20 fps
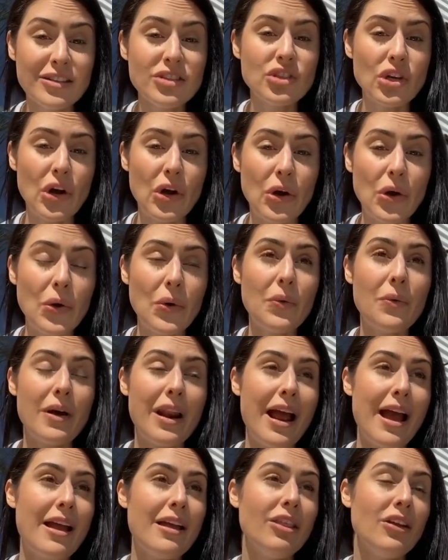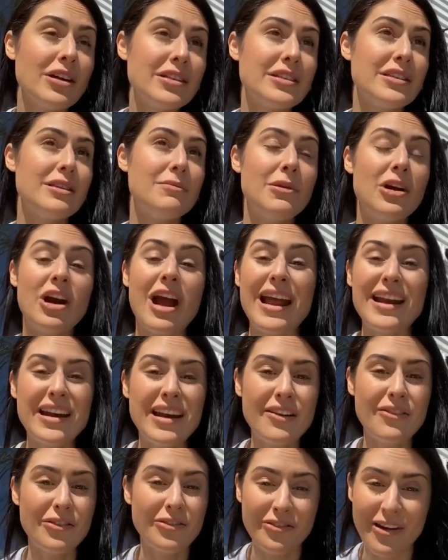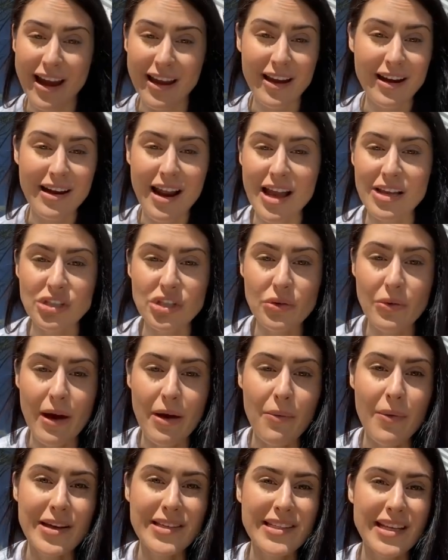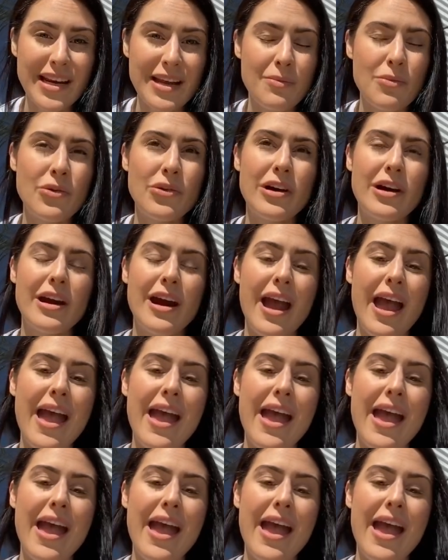So when I looked in the mirror, I didn't even recognize who I was anymore.